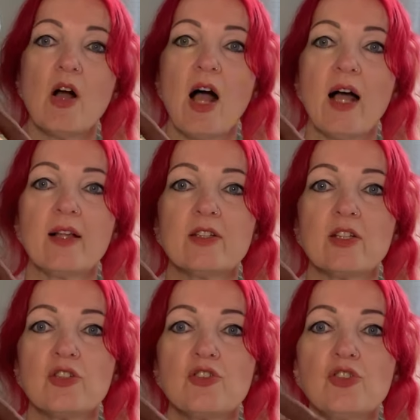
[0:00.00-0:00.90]
And
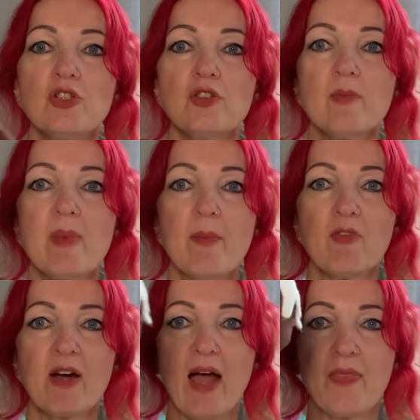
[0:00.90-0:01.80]
do you remember
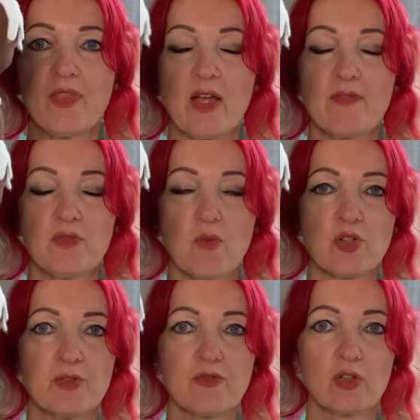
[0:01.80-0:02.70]
I had if you've
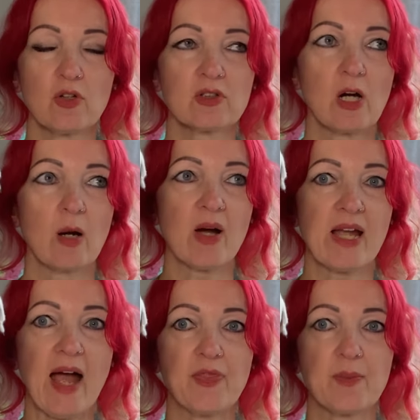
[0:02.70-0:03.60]
watched me for a long time, I
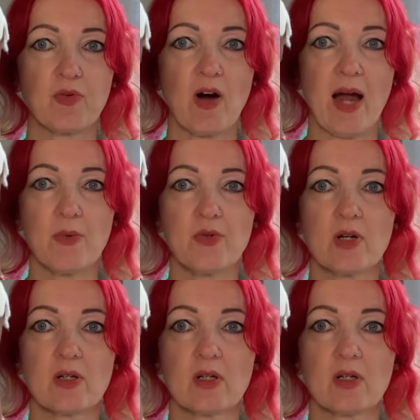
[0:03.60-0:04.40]
had the brown,